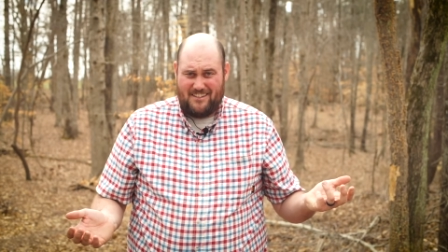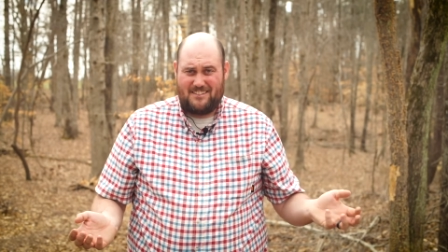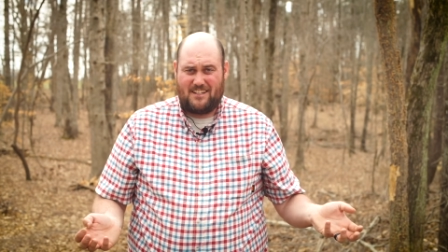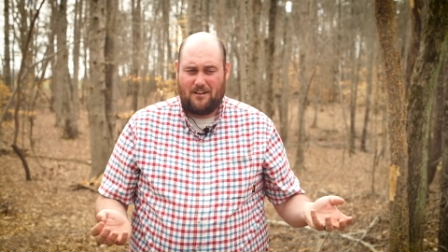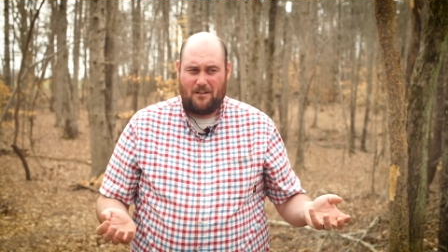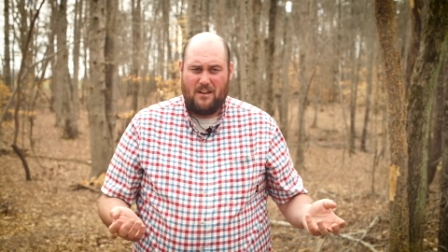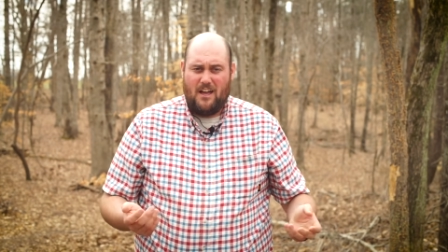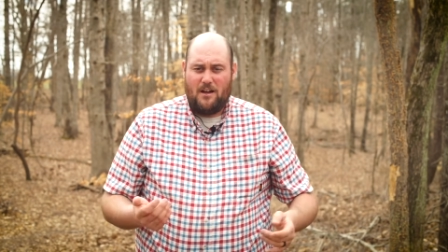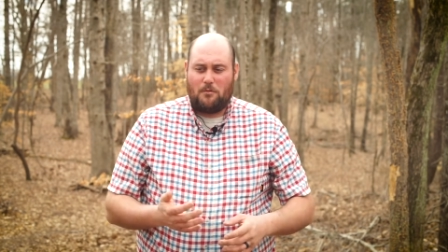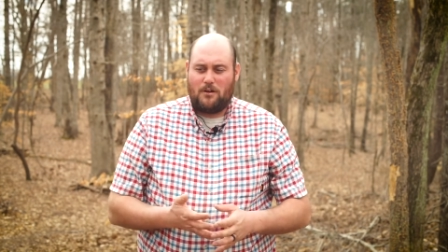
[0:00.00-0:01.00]
So
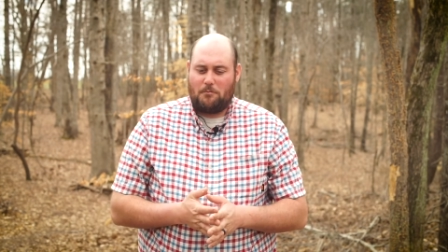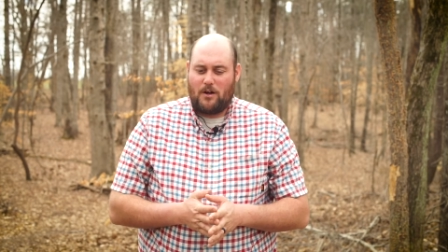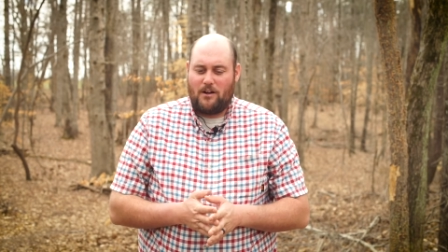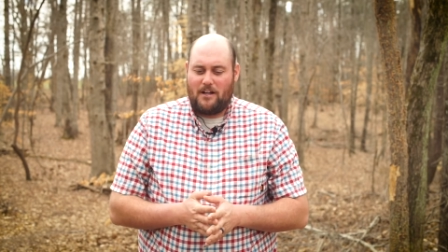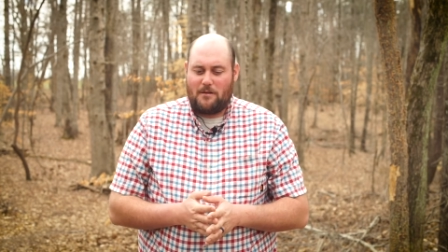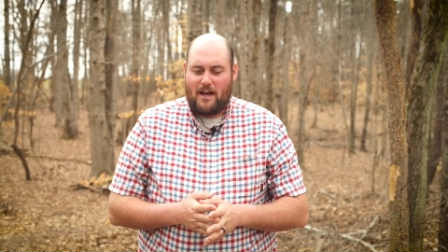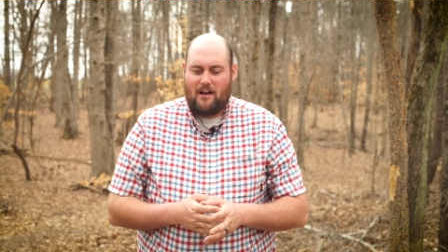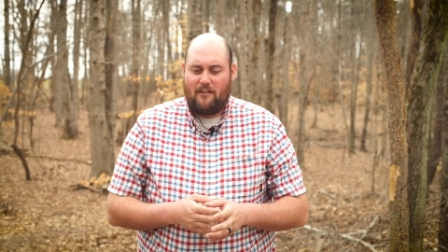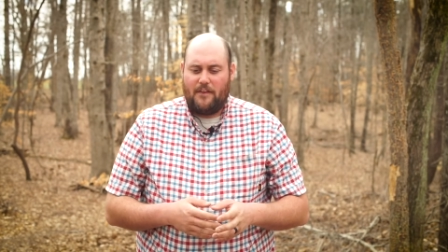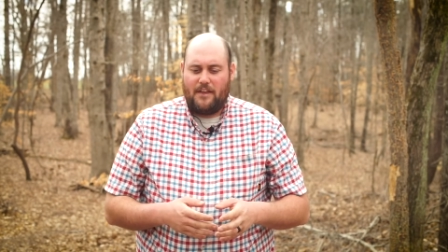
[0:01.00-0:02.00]
we're worried
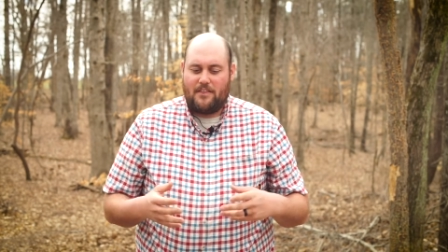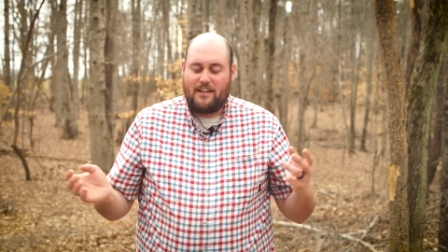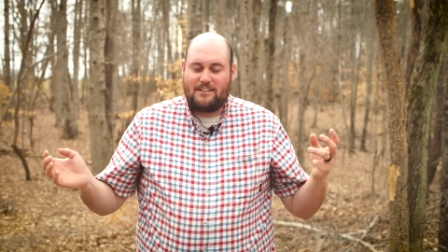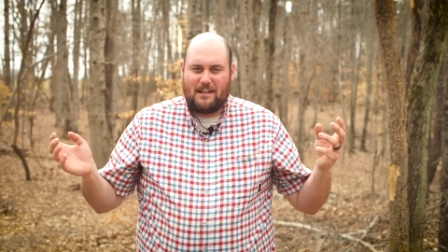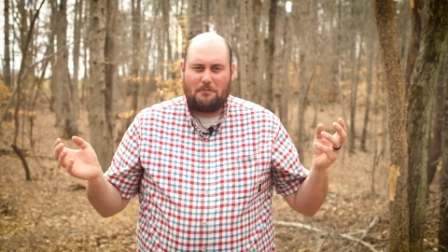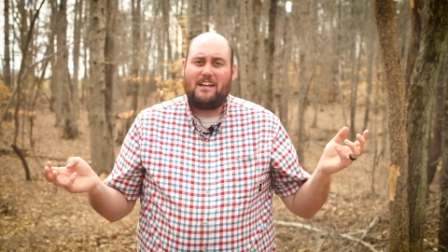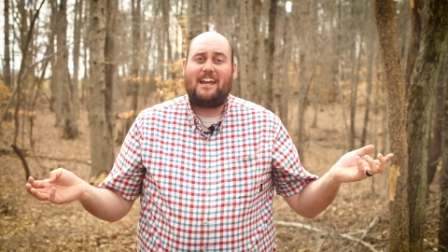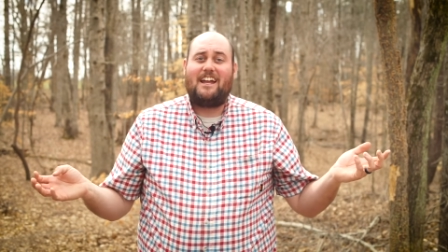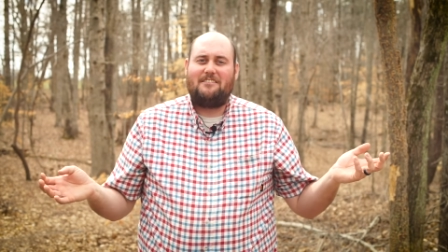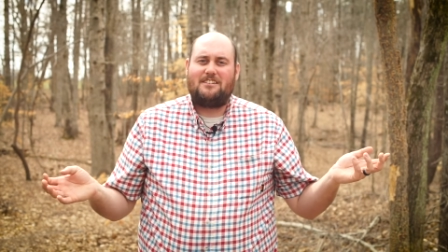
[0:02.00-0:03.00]
about things that we
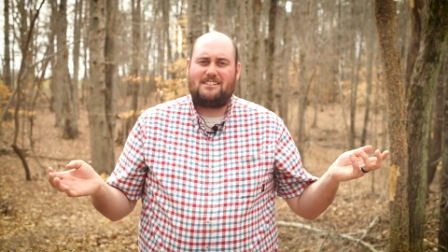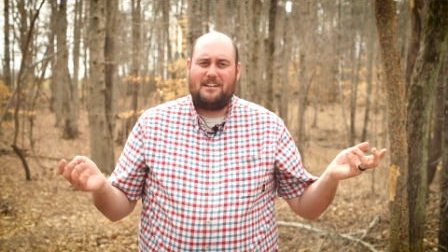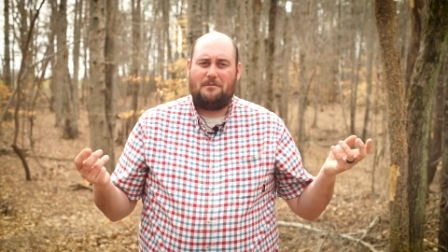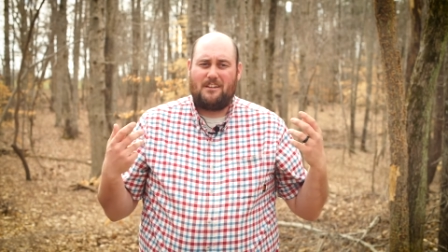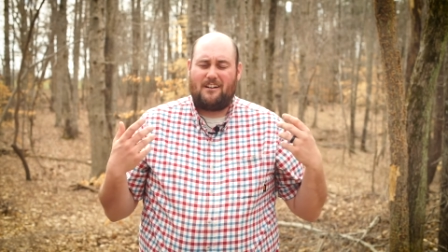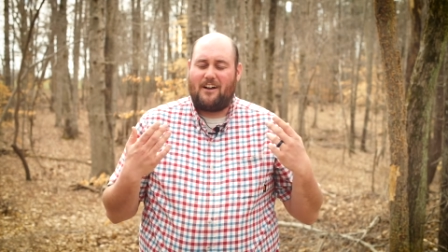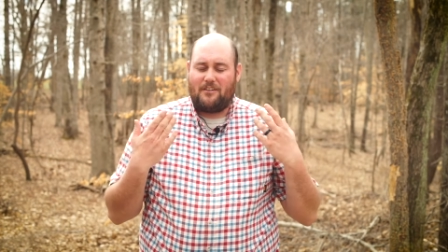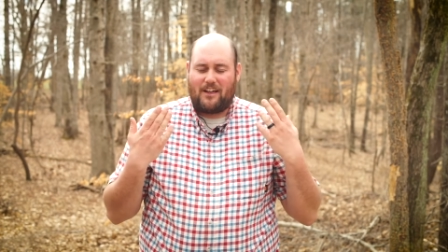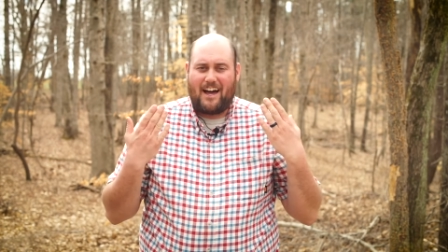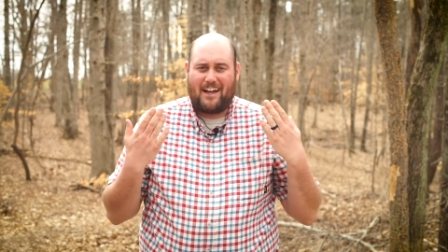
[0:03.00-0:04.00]
can't even see with our
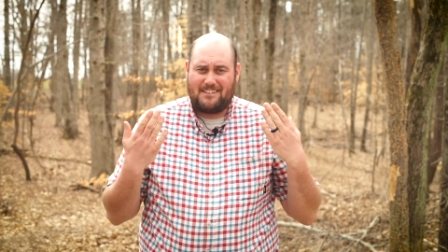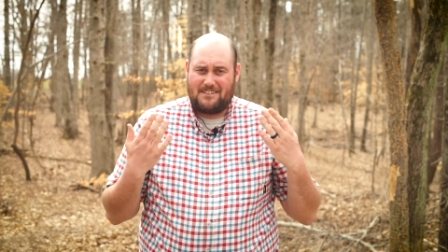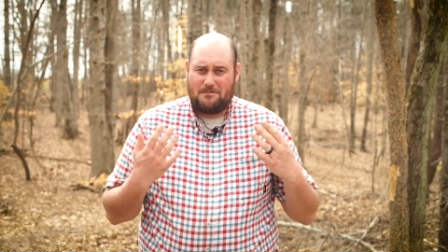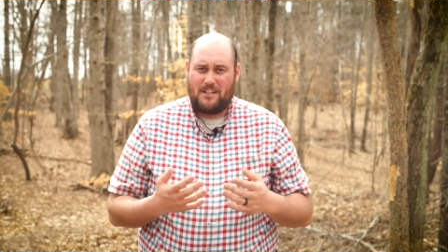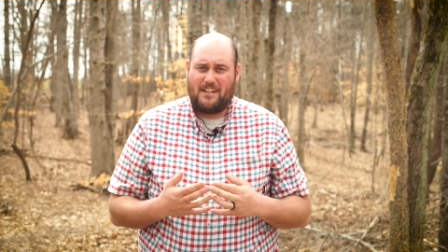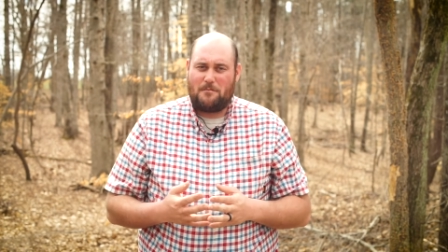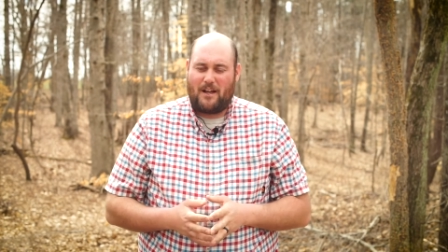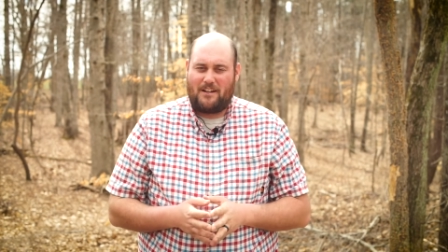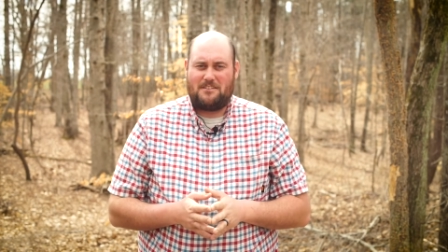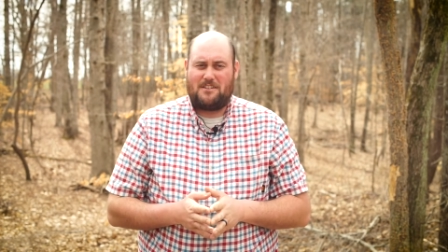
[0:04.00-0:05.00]
own eyes. We need a
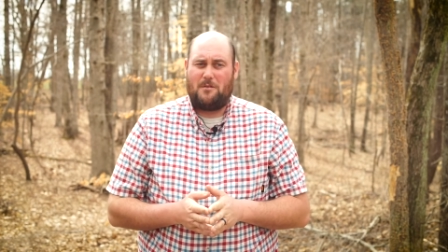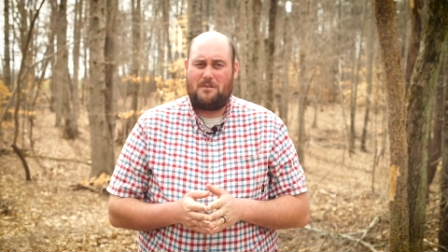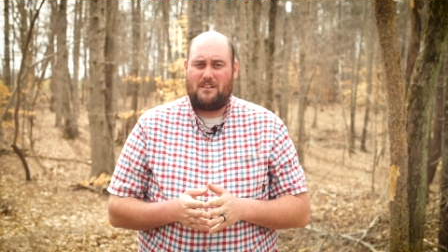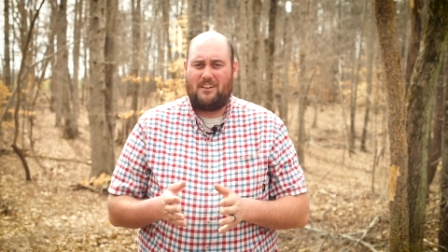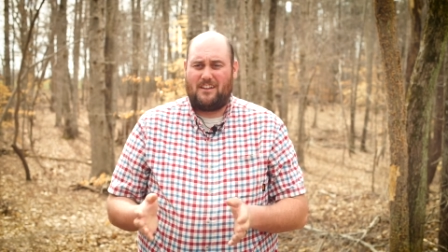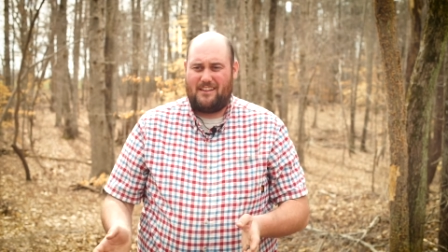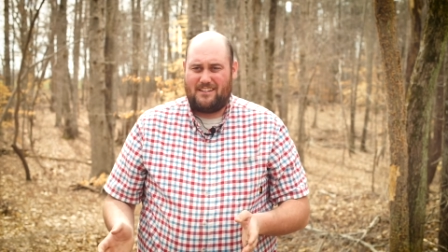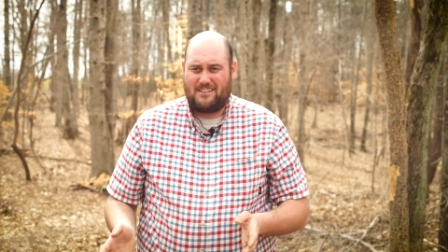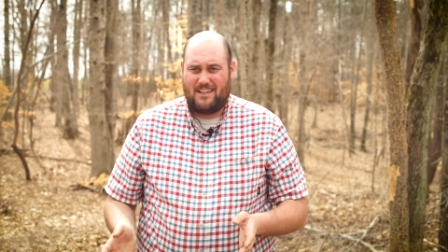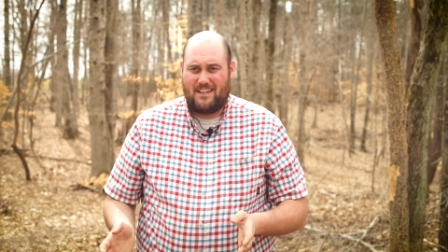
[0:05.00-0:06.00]
microscope to look at
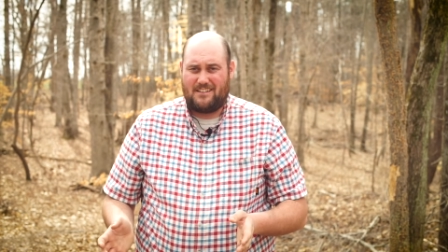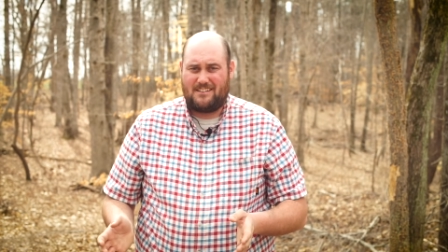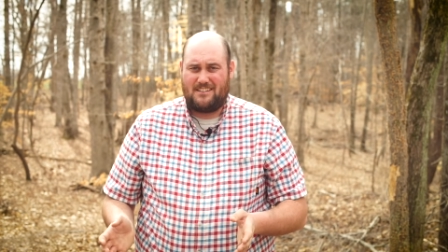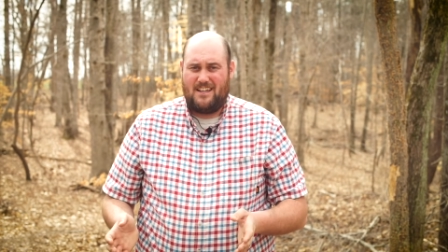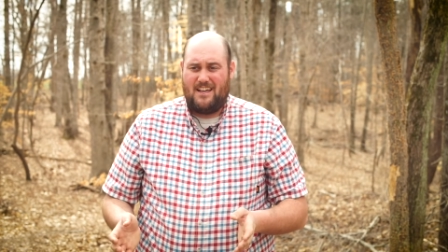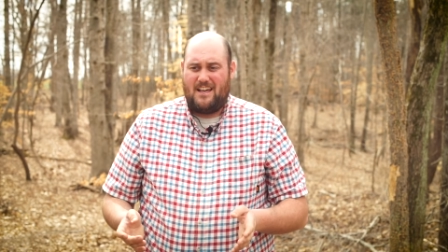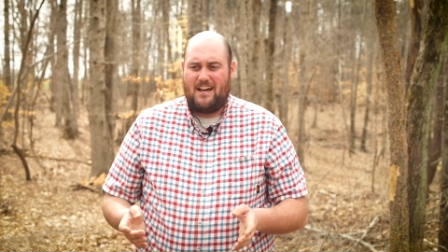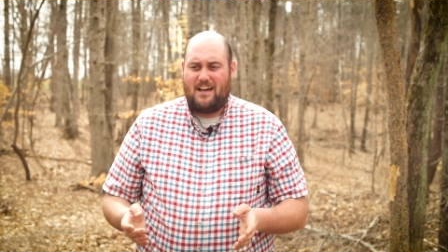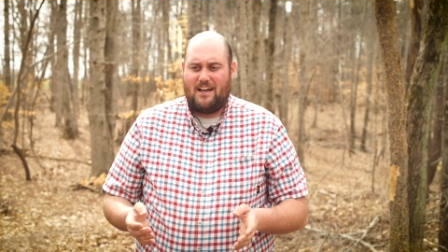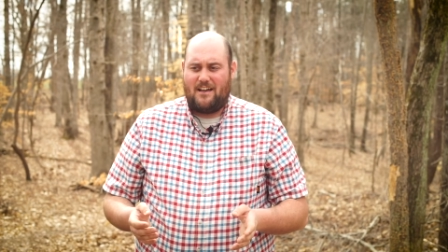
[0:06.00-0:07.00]
these things,
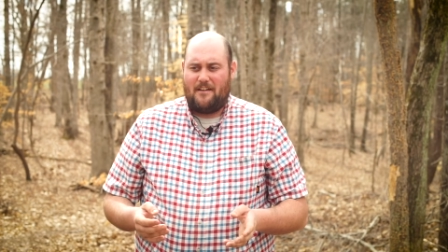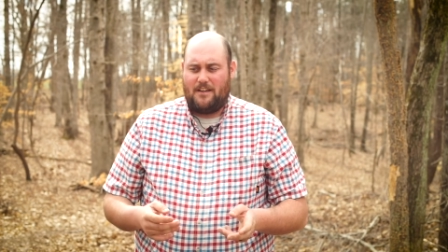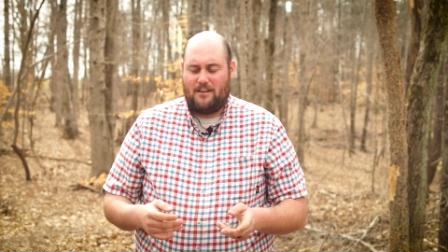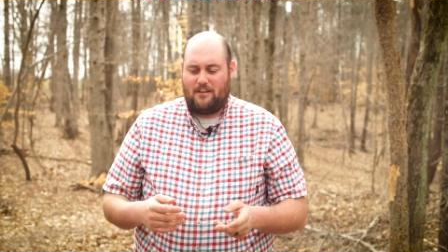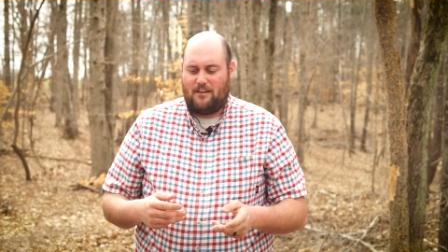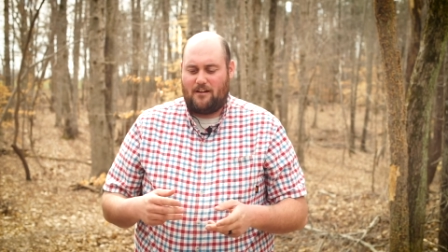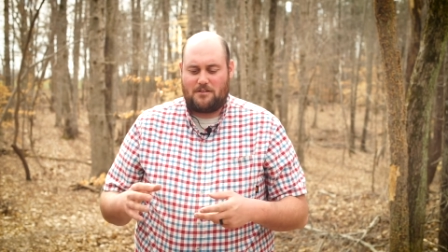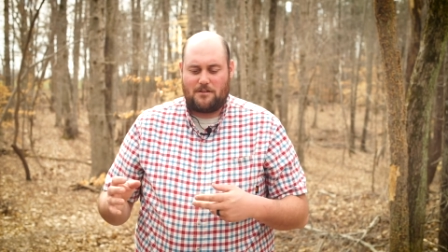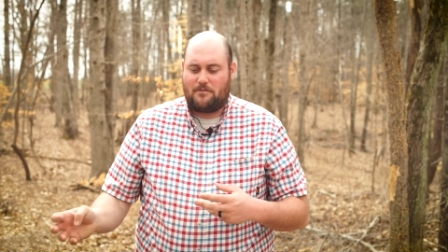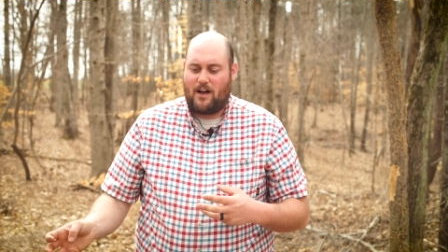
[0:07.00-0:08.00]

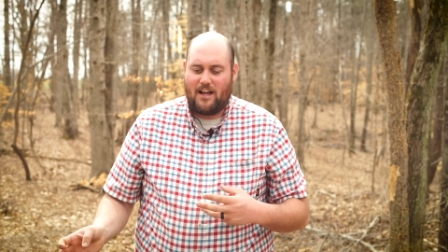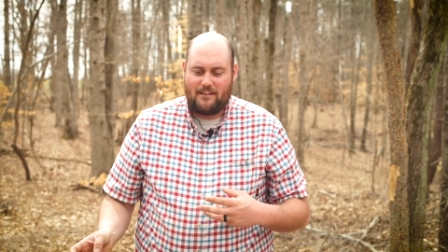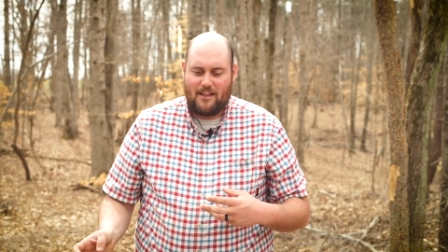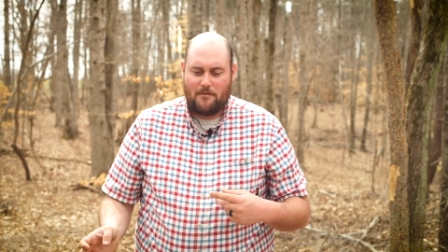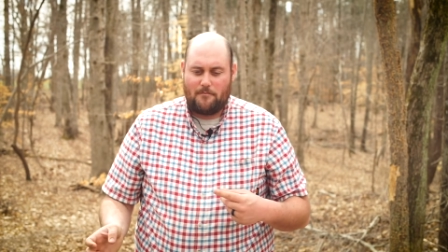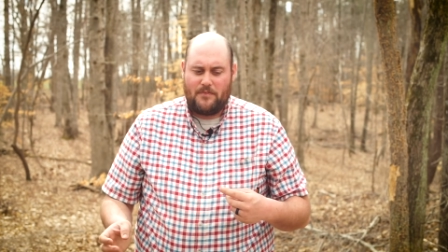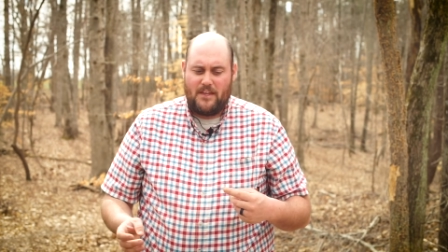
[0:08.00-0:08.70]
to find them,